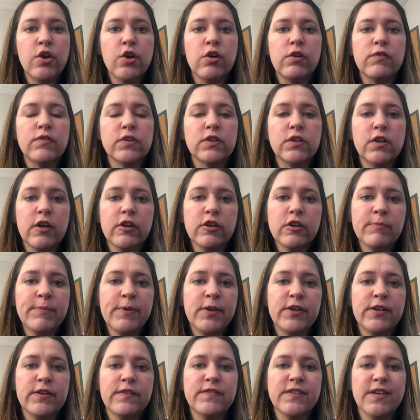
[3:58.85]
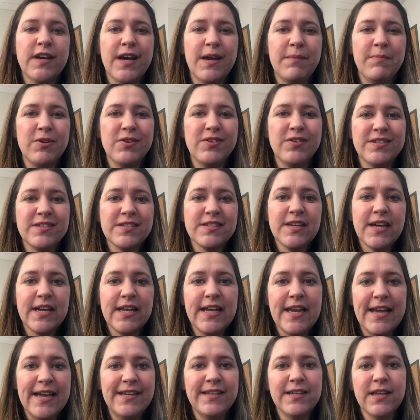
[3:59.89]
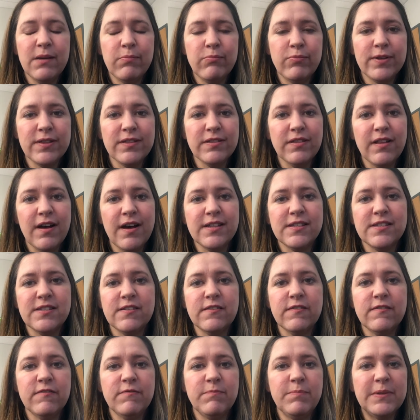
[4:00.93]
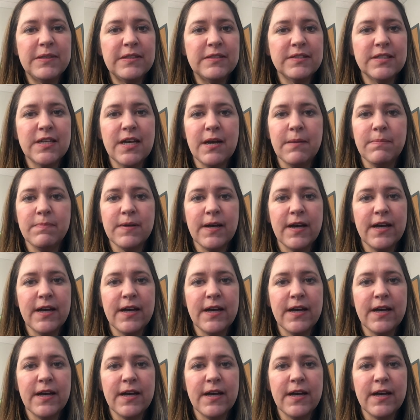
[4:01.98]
Over a longer period of time, just kind of end up with lots of buildup,